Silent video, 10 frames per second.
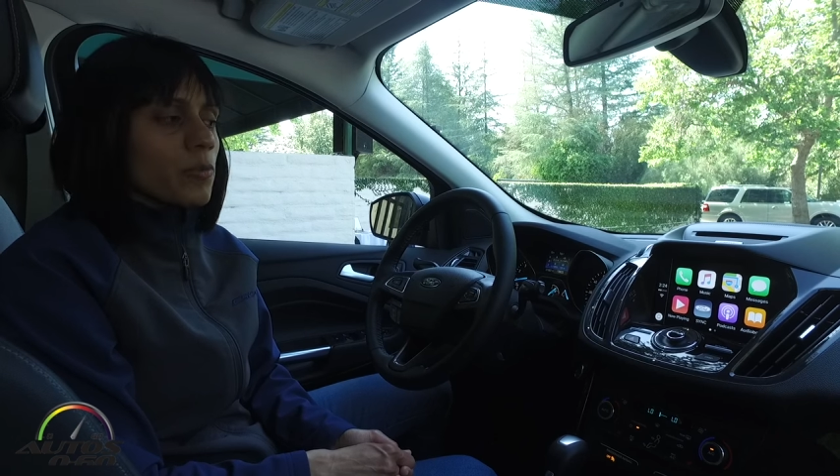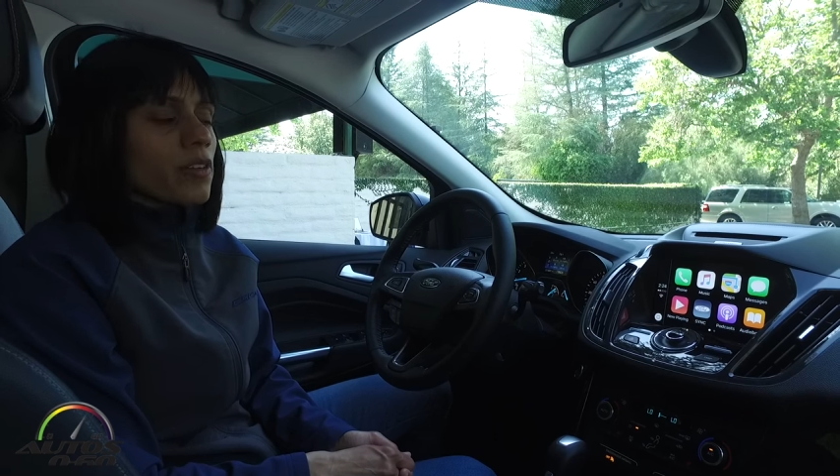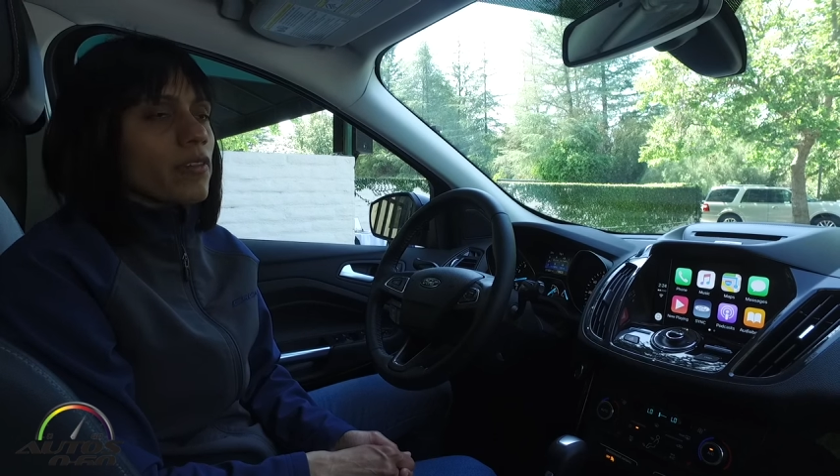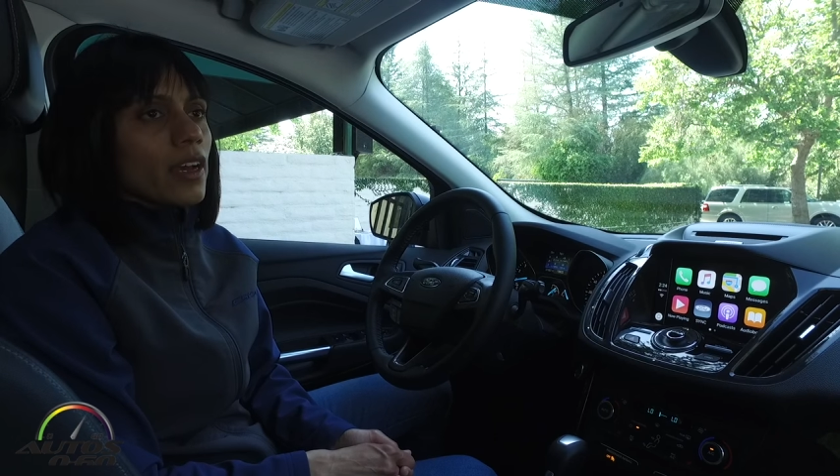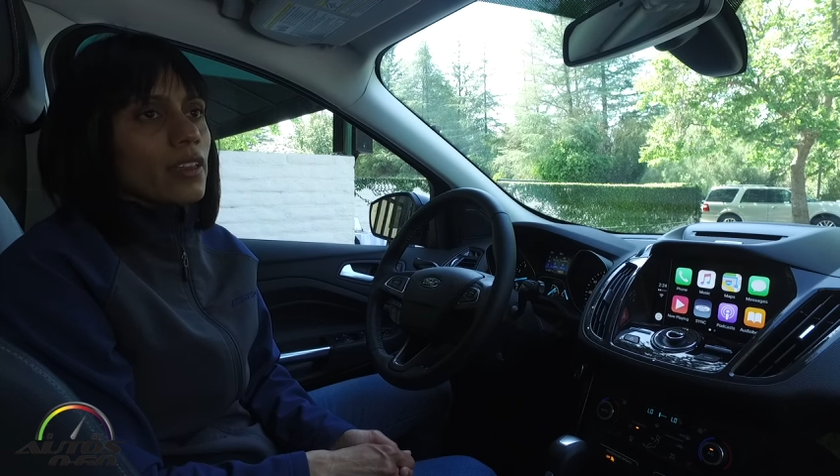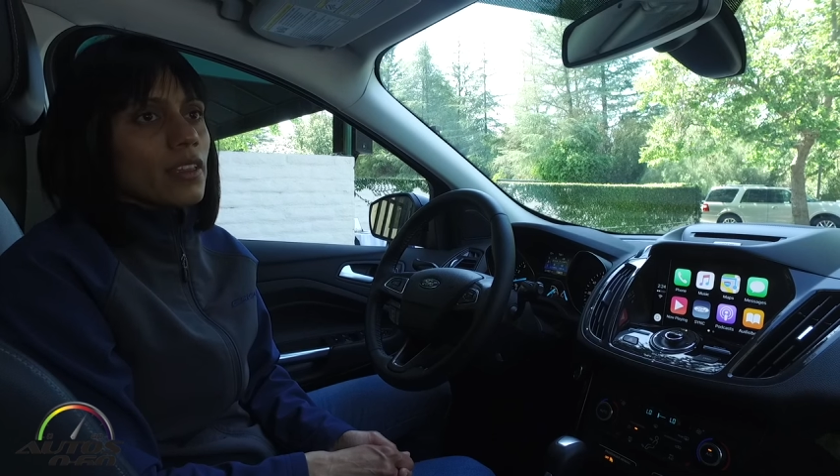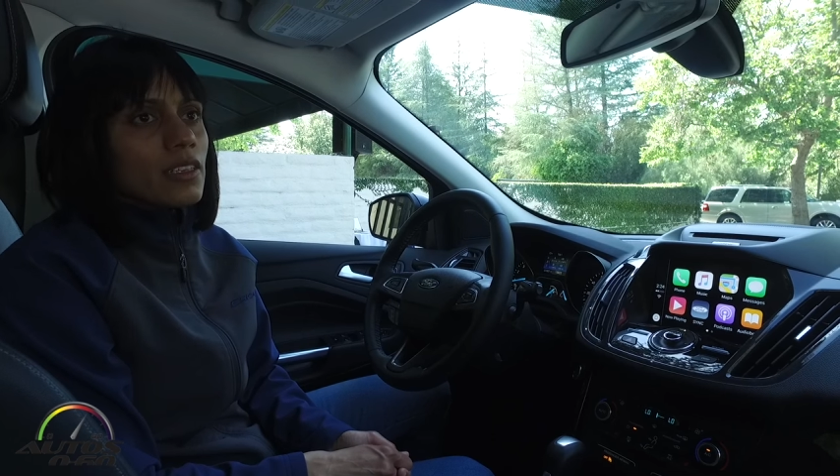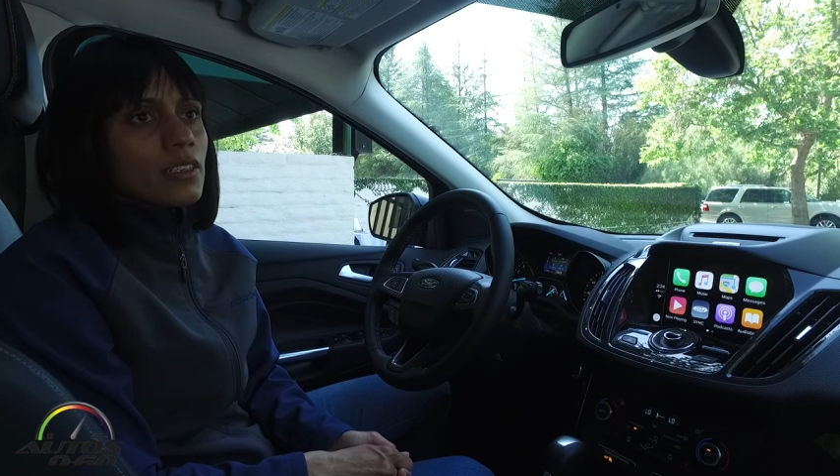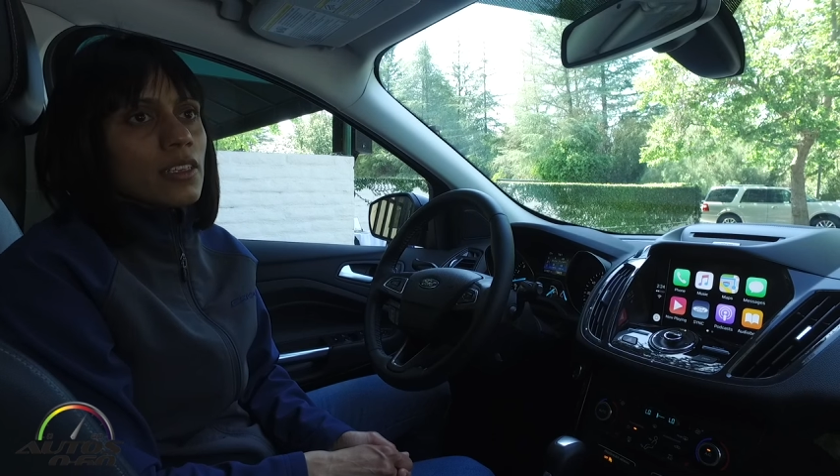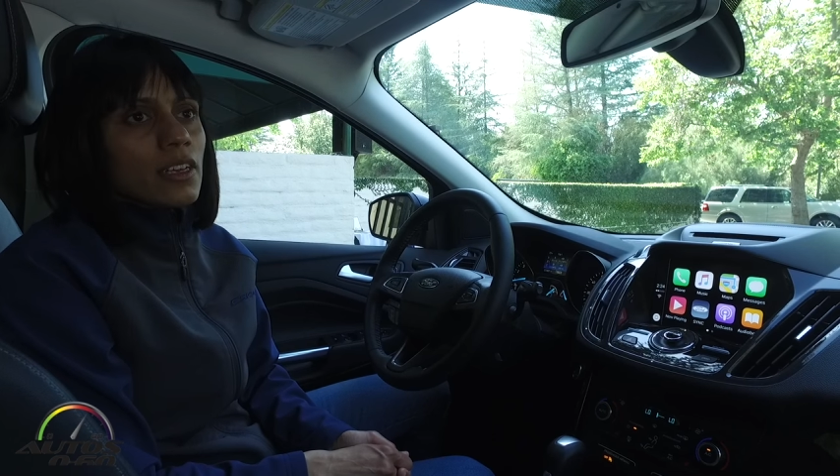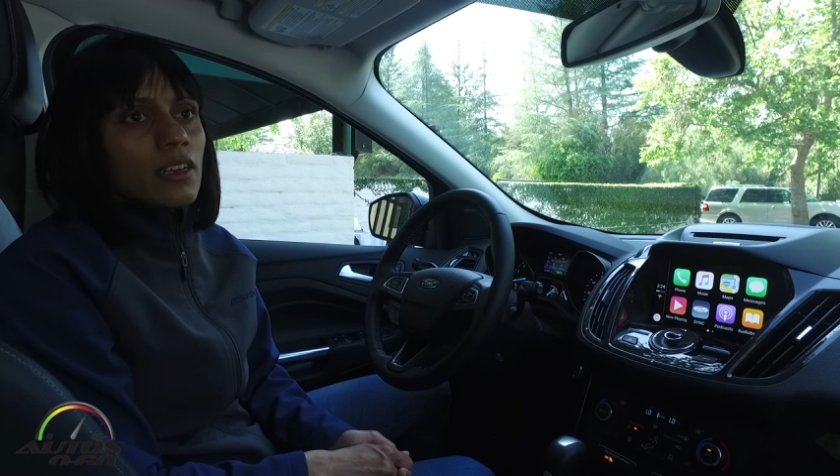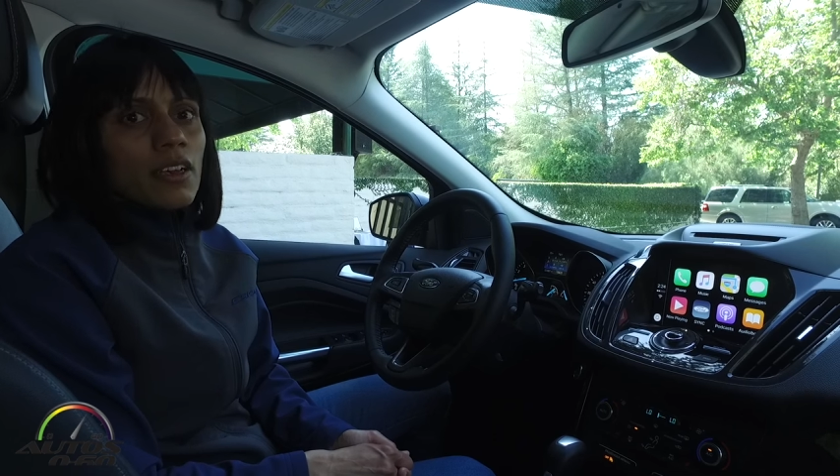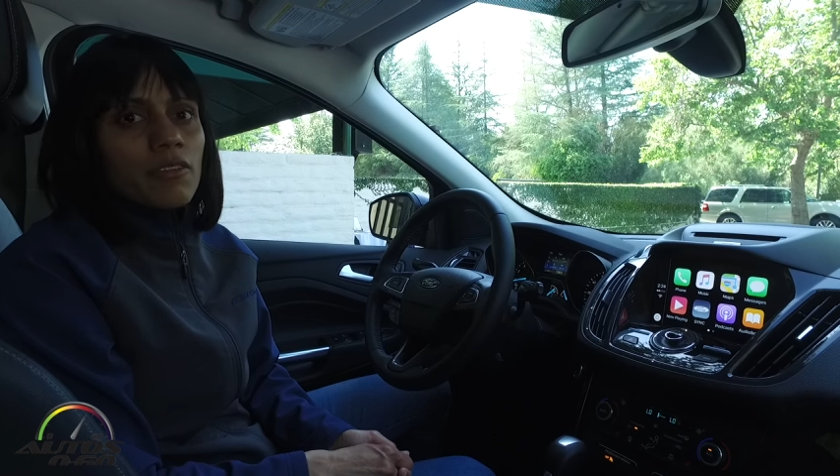to provide this